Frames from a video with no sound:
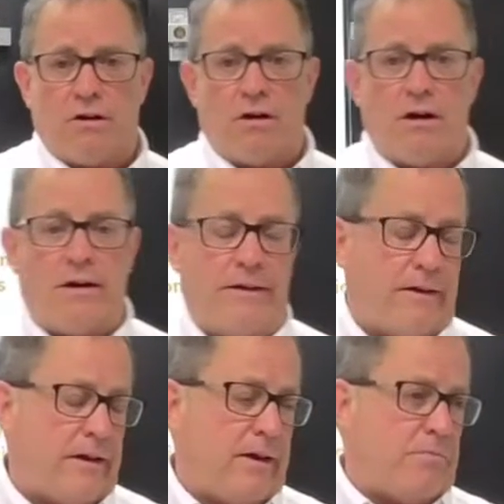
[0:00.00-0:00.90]
on
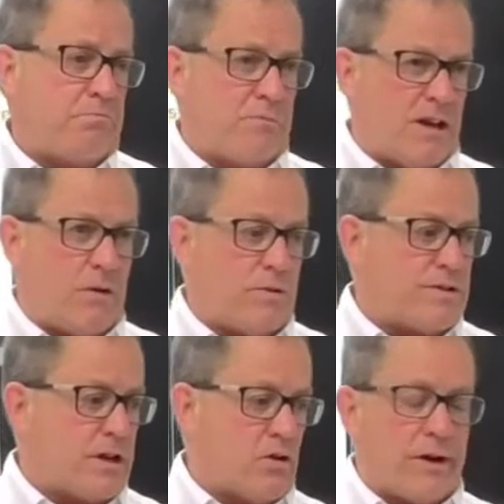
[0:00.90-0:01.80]
I would say on a